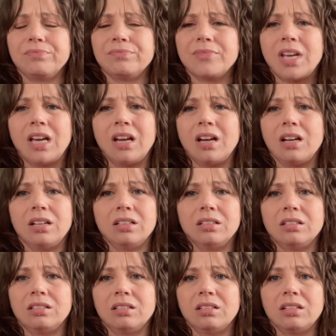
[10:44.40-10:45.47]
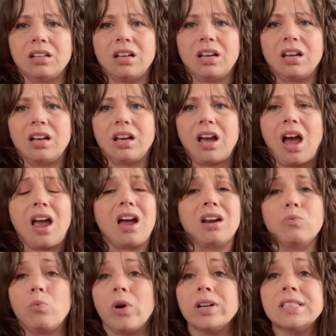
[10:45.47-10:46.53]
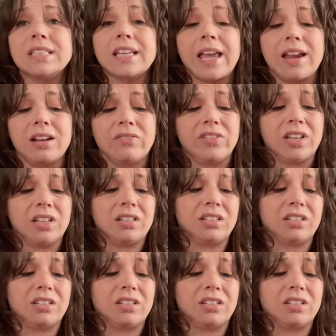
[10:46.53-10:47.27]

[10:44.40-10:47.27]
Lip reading: And I had one skein of it.